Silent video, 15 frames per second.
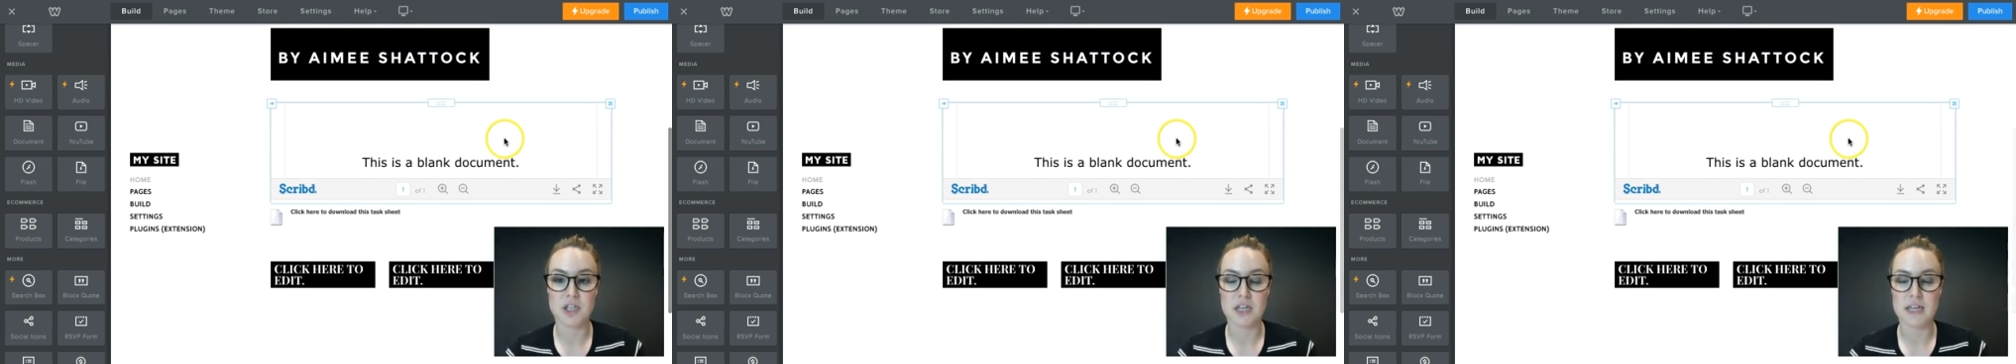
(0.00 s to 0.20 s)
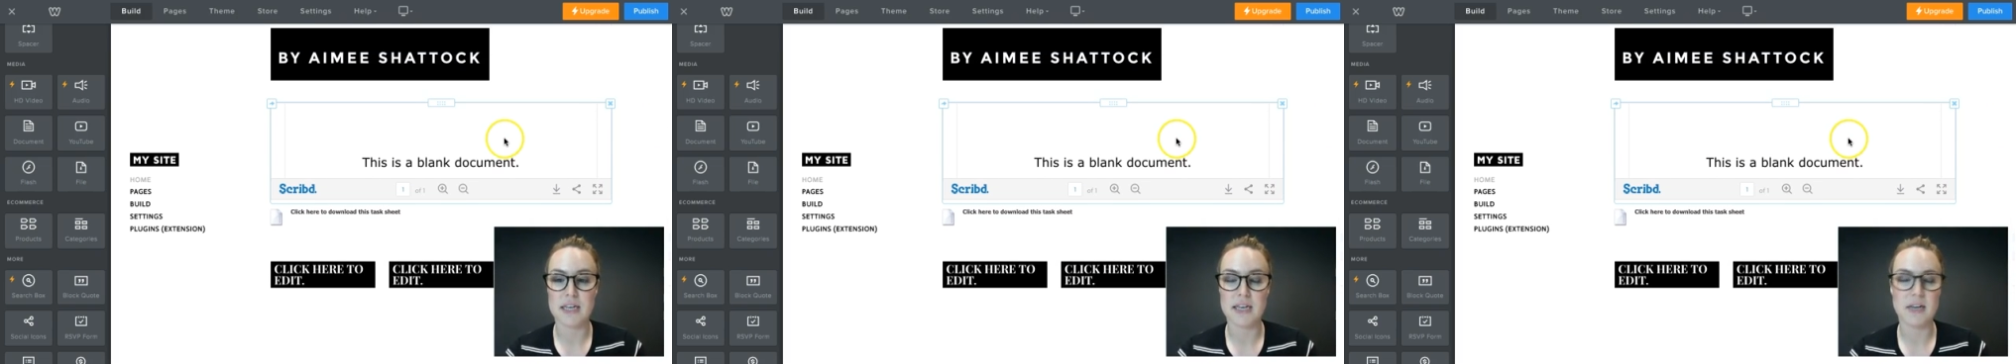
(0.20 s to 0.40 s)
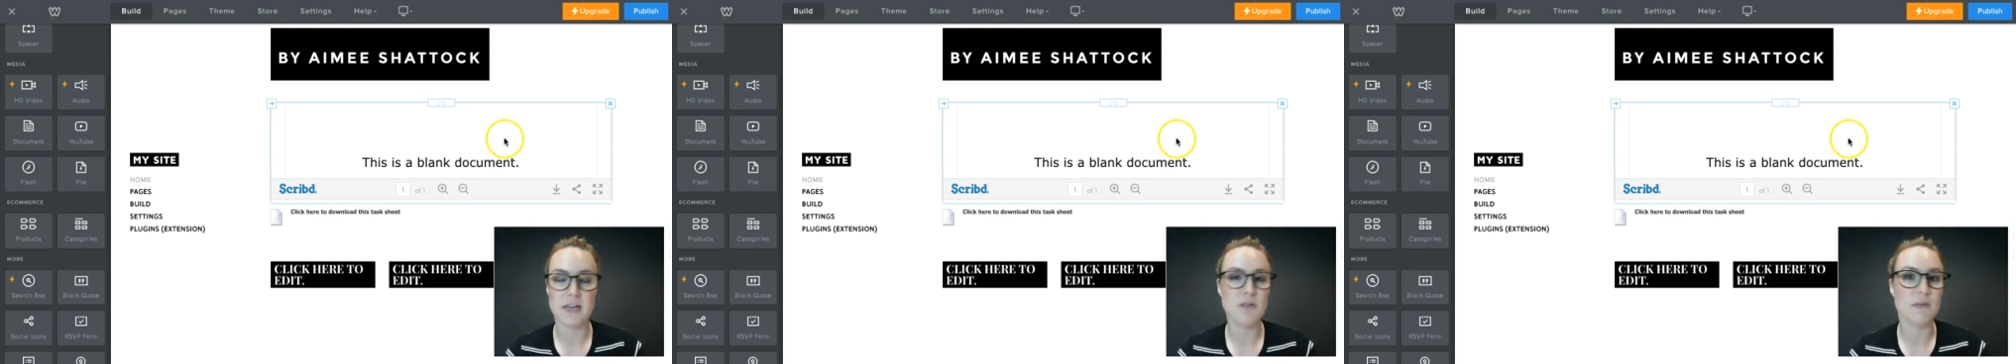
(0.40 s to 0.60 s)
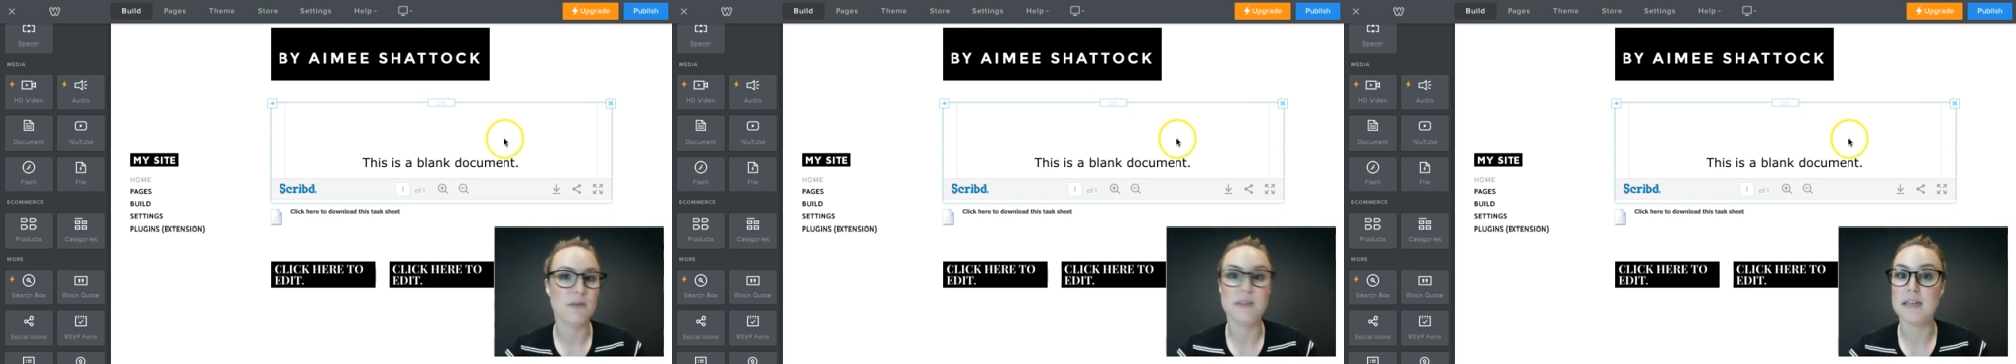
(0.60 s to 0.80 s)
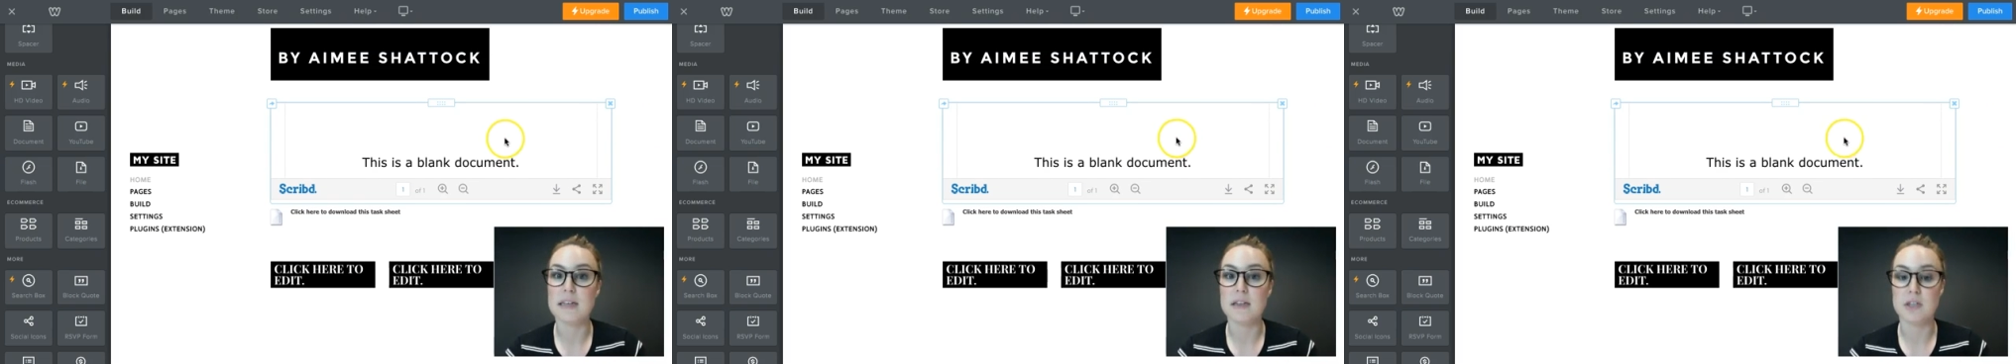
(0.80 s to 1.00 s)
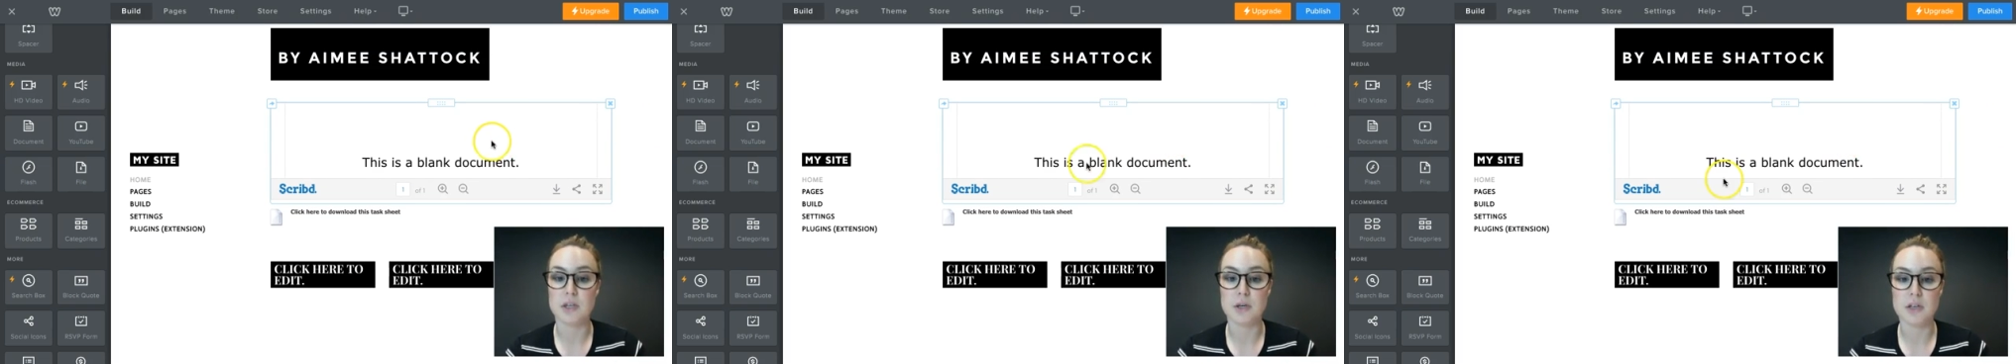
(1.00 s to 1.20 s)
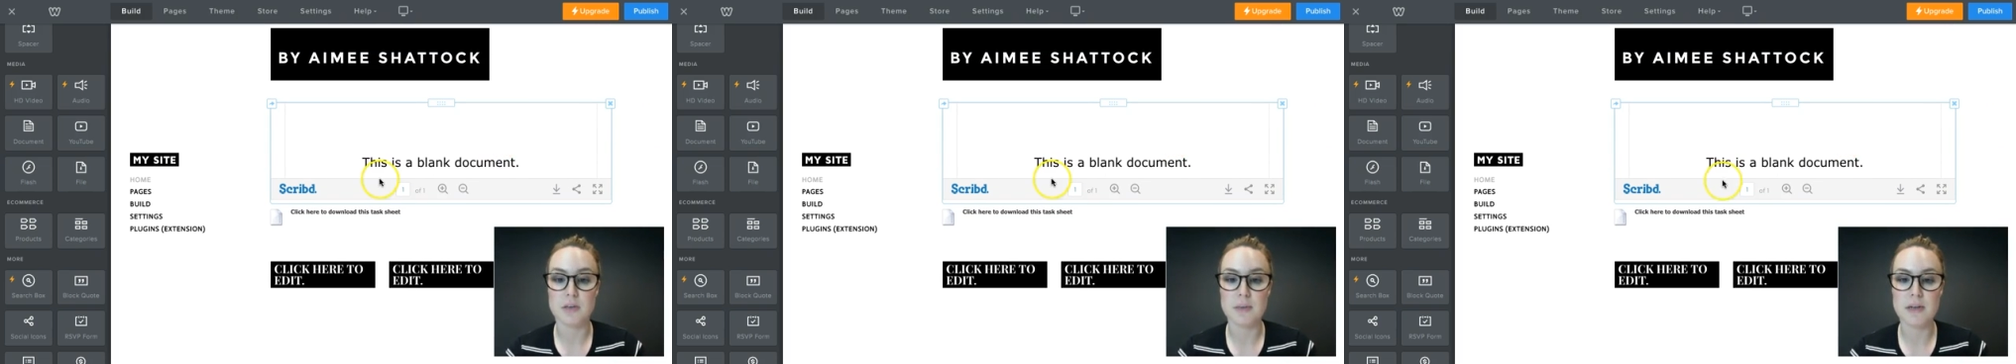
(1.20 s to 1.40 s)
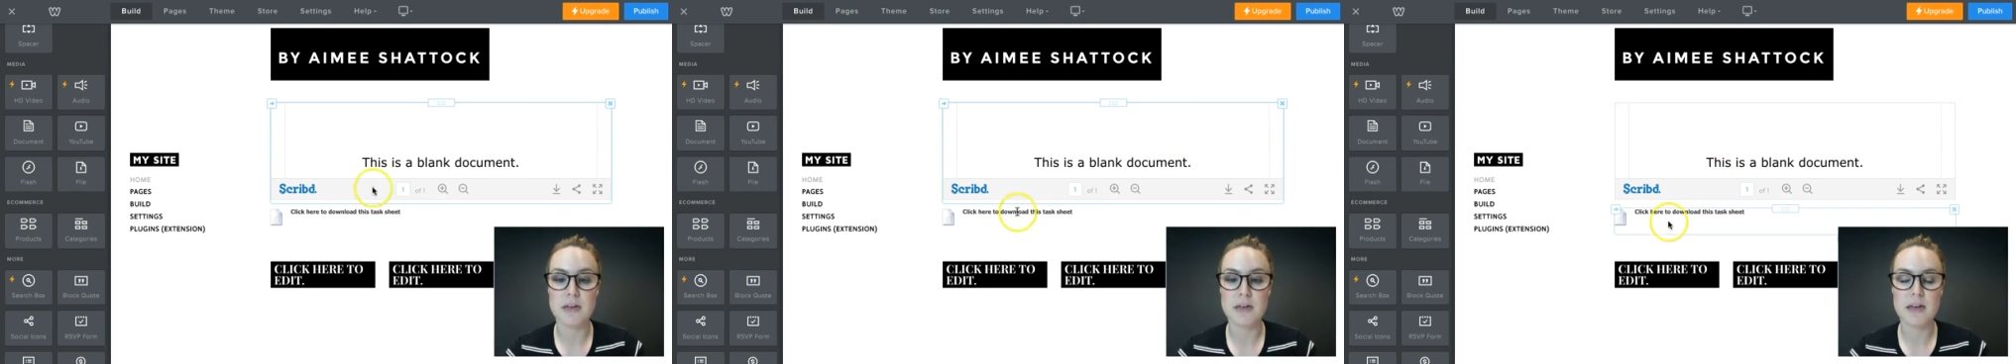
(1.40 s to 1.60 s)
sheet here or see the document,